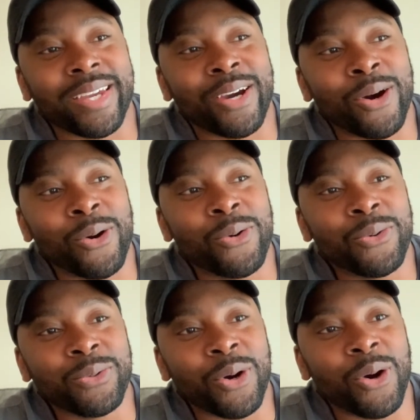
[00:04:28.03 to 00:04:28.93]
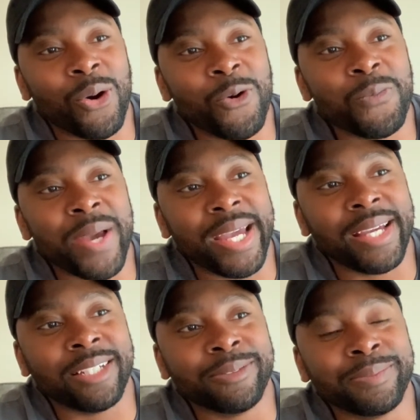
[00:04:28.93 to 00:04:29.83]
yeah, old
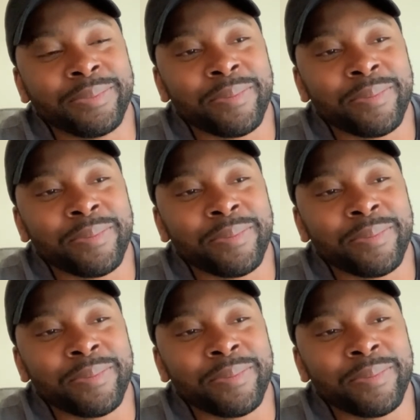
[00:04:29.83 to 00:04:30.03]
man